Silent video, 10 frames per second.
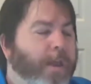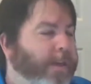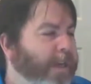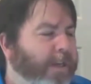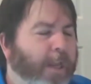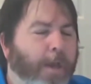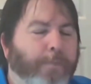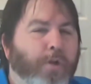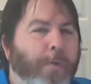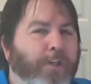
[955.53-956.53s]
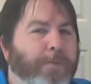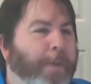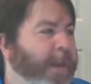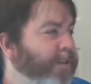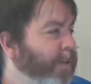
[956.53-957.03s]
Didn't take up too much
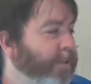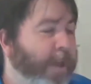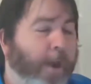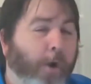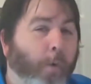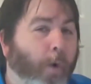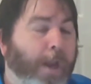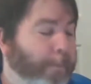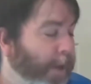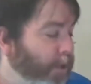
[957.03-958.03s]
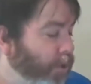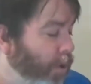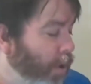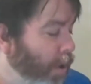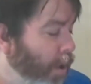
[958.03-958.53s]
space. It's got a great picture.